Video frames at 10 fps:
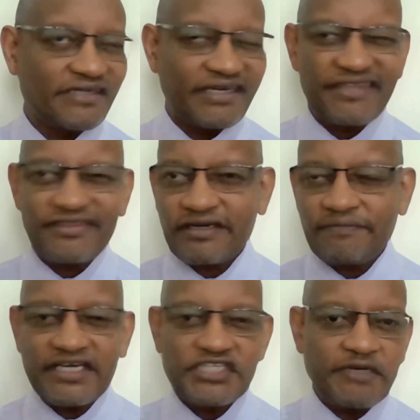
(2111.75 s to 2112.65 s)
and I think
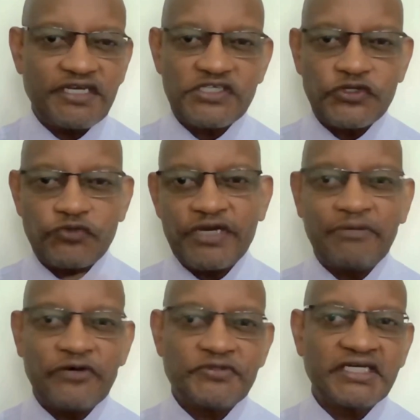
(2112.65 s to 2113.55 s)
my expenditure will be
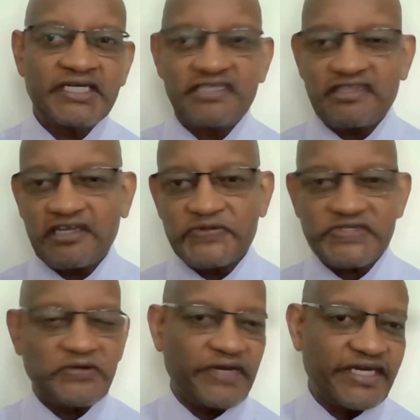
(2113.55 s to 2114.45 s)
about
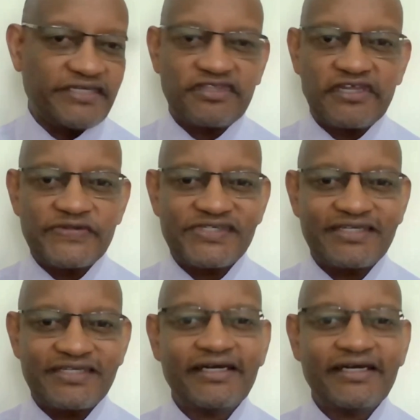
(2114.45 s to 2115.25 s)
80,000 or 90,000.